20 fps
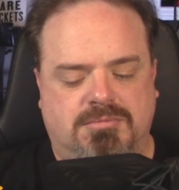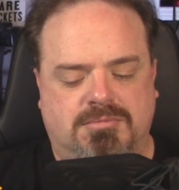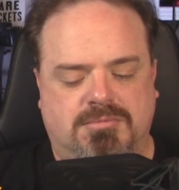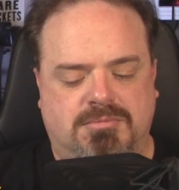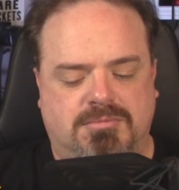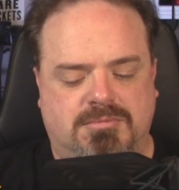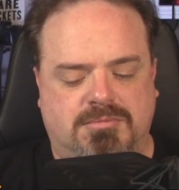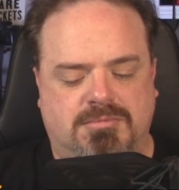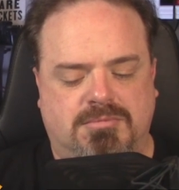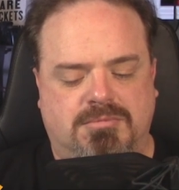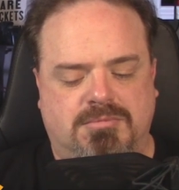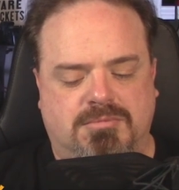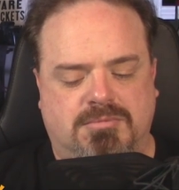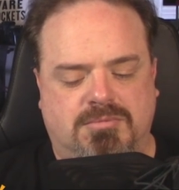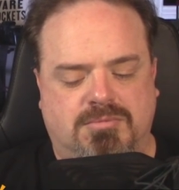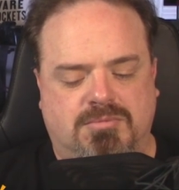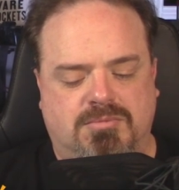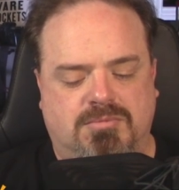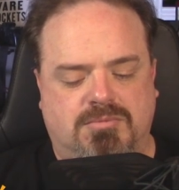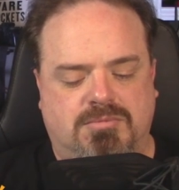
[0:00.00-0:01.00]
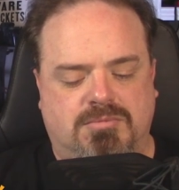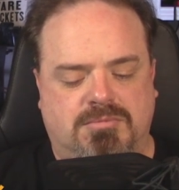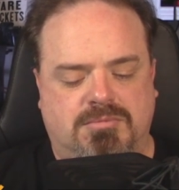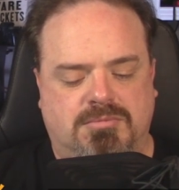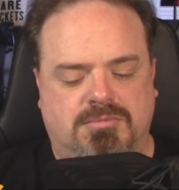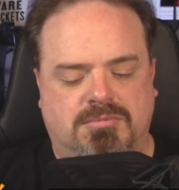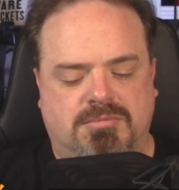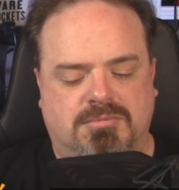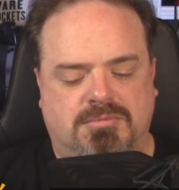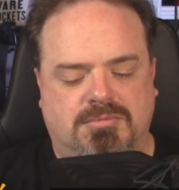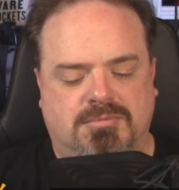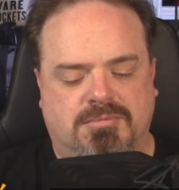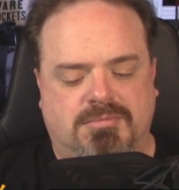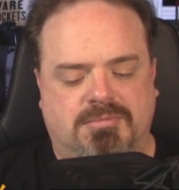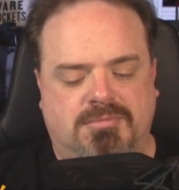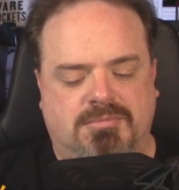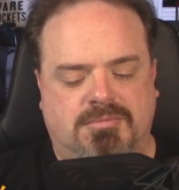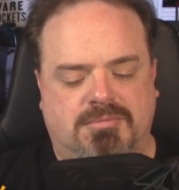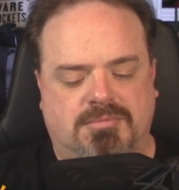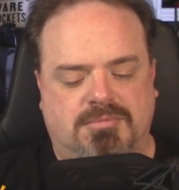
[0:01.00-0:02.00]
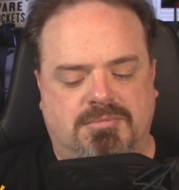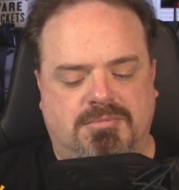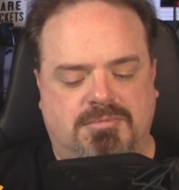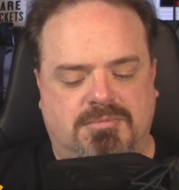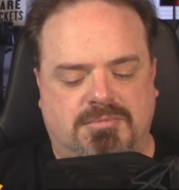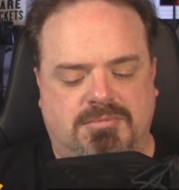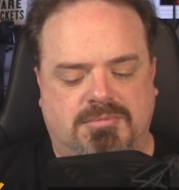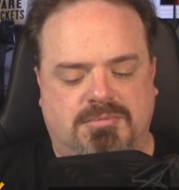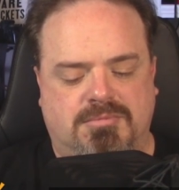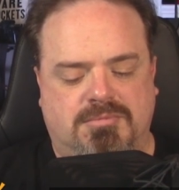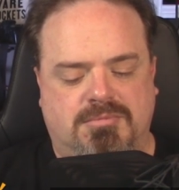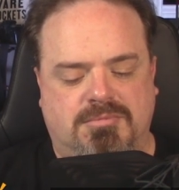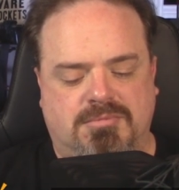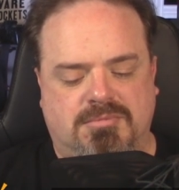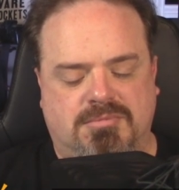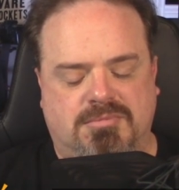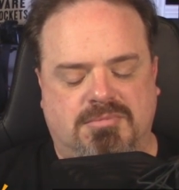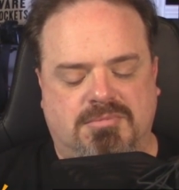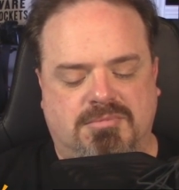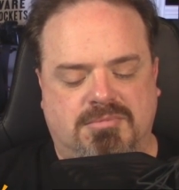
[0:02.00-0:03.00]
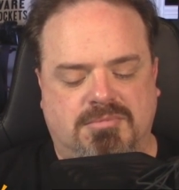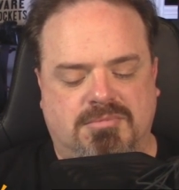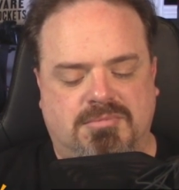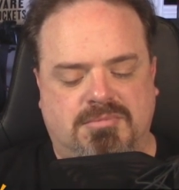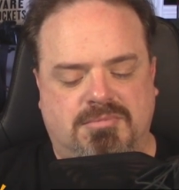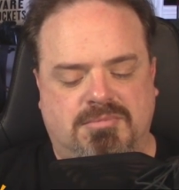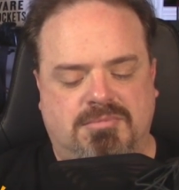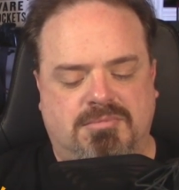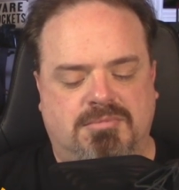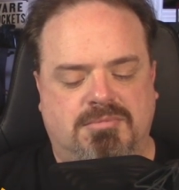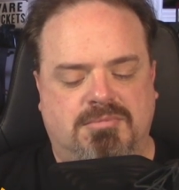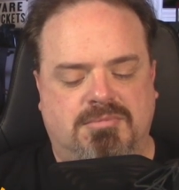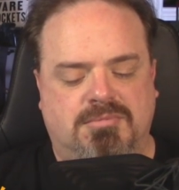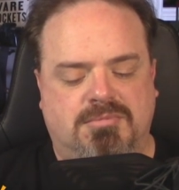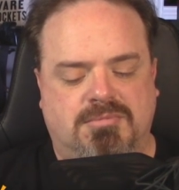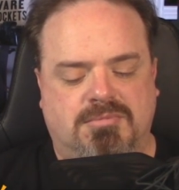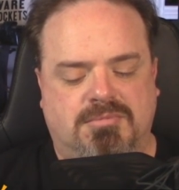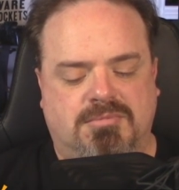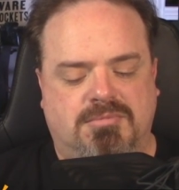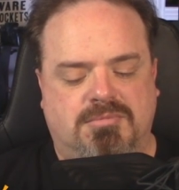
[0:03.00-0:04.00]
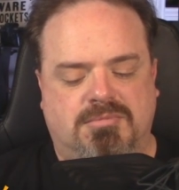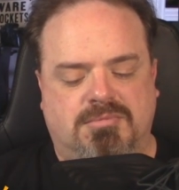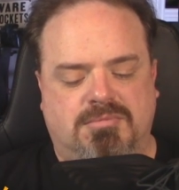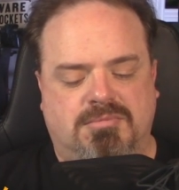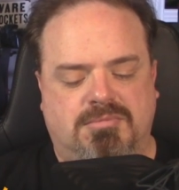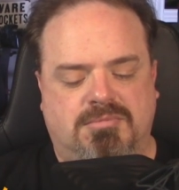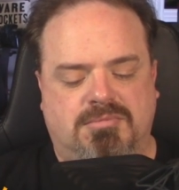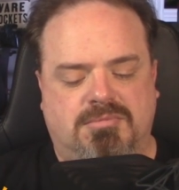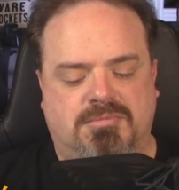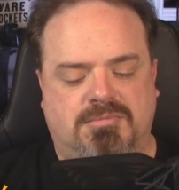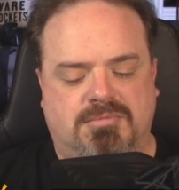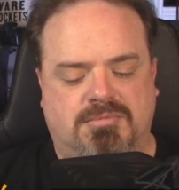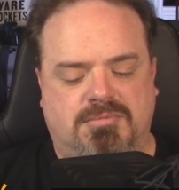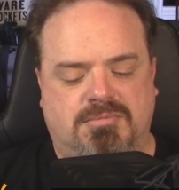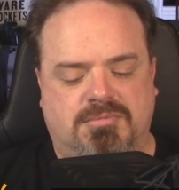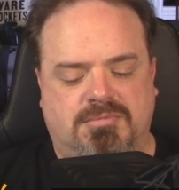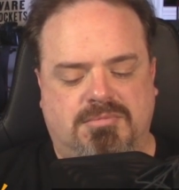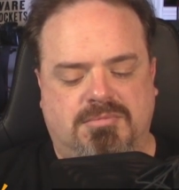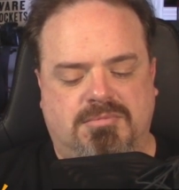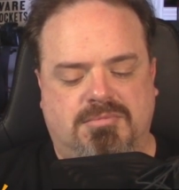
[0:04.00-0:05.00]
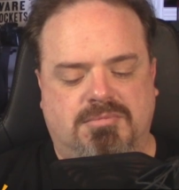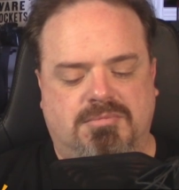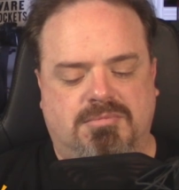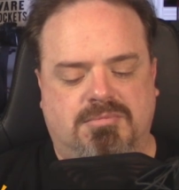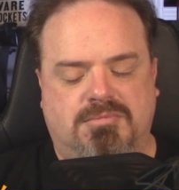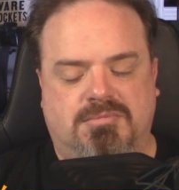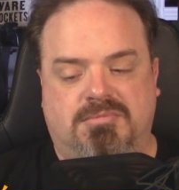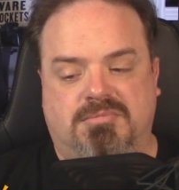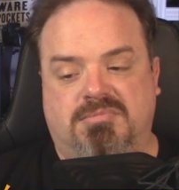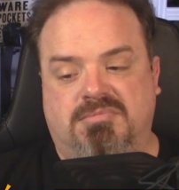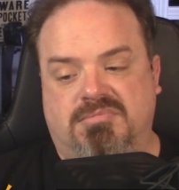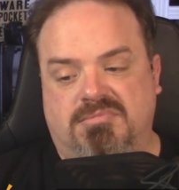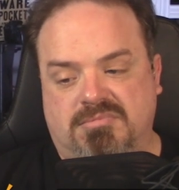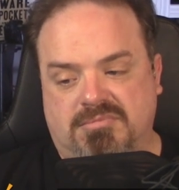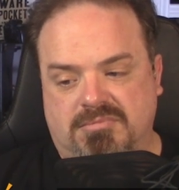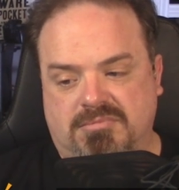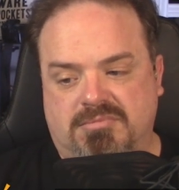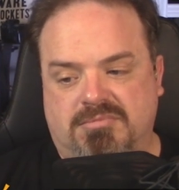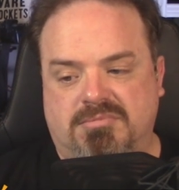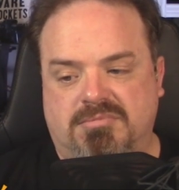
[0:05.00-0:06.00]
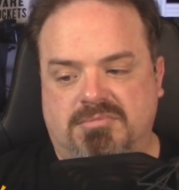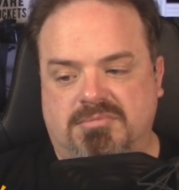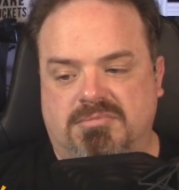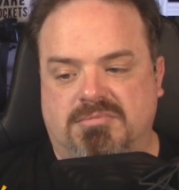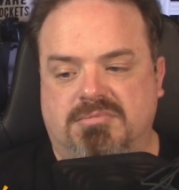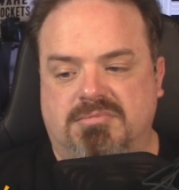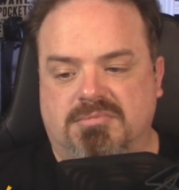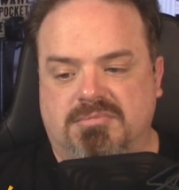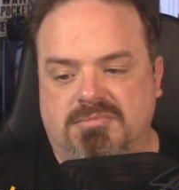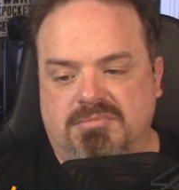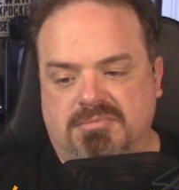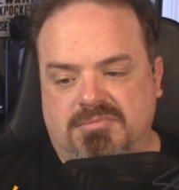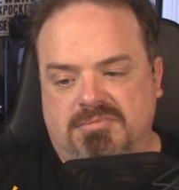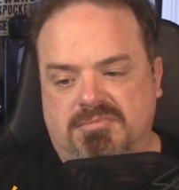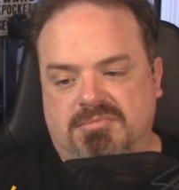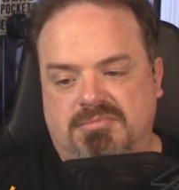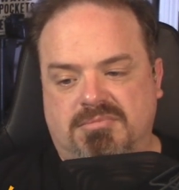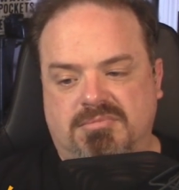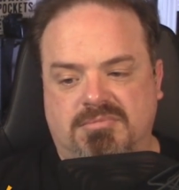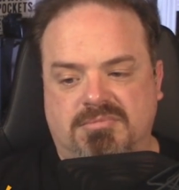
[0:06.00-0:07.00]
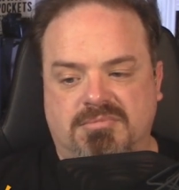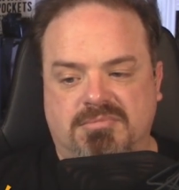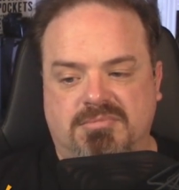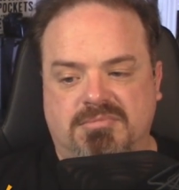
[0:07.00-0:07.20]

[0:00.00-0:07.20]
This person isn't speaking.